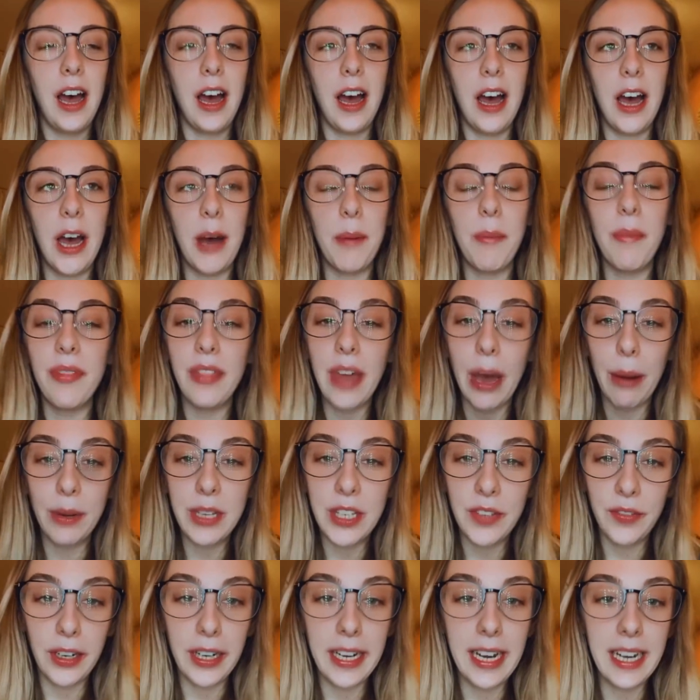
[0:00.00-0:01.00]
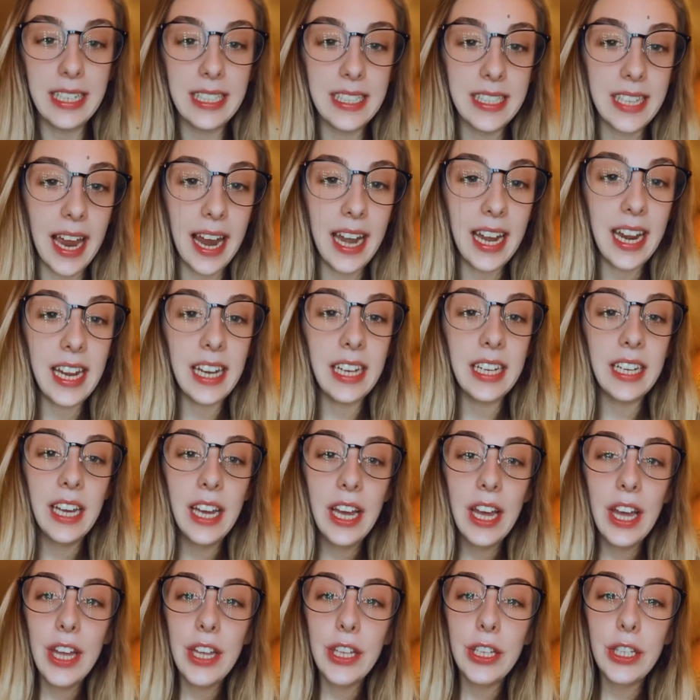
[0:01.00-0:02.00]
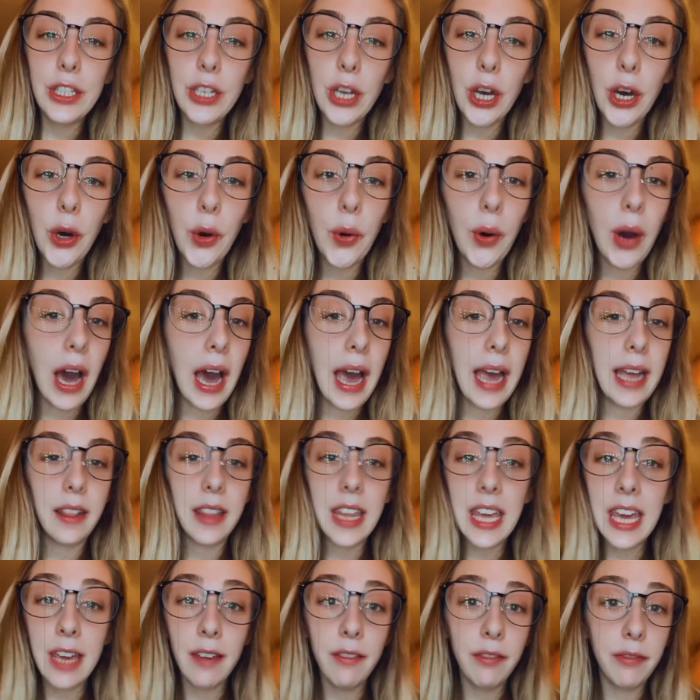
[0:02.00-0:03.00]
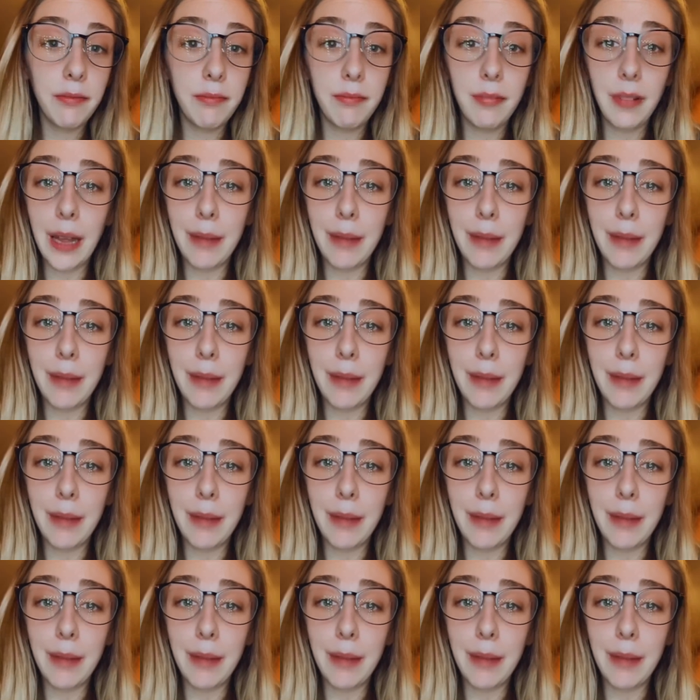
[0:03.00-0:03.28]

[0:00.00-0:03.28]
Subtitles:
That was very exciting. So I leave